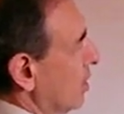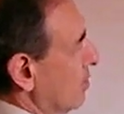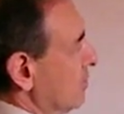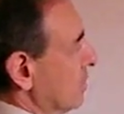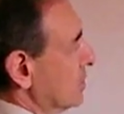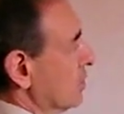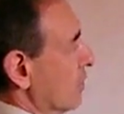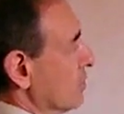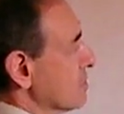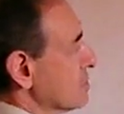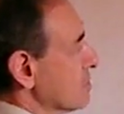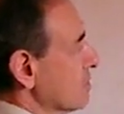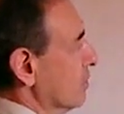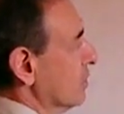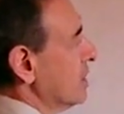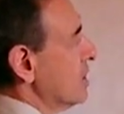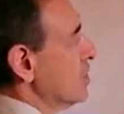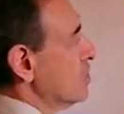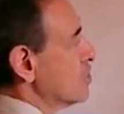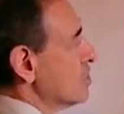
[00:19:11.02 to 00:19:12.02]
but also
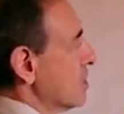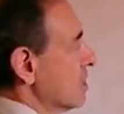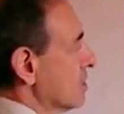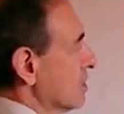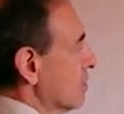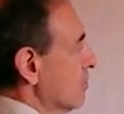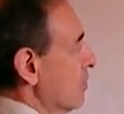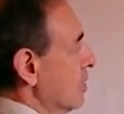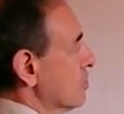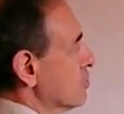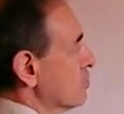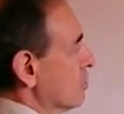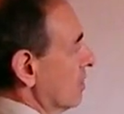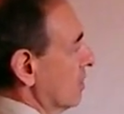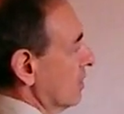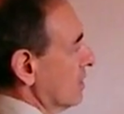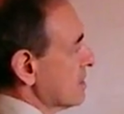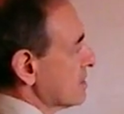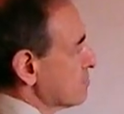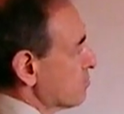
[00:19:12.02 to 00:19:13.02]
each individual
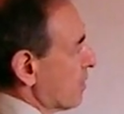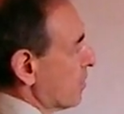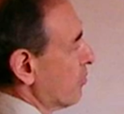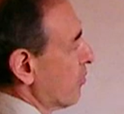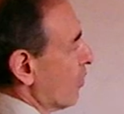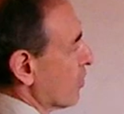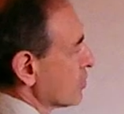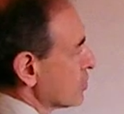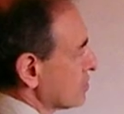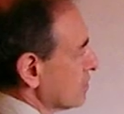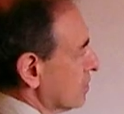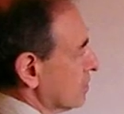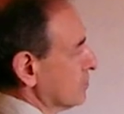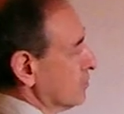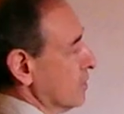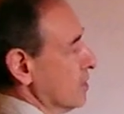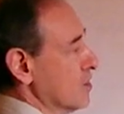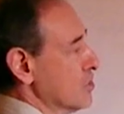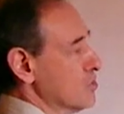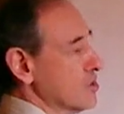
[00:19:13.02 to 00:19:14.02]
is proportional to
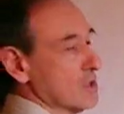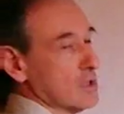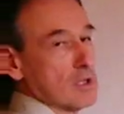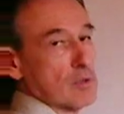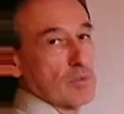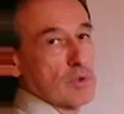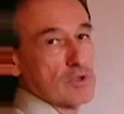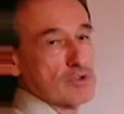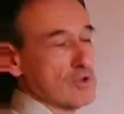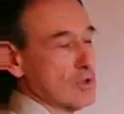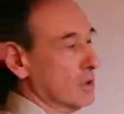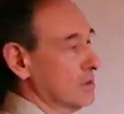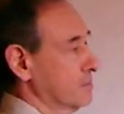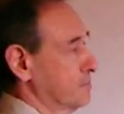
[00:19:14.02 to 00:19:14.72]
each individual.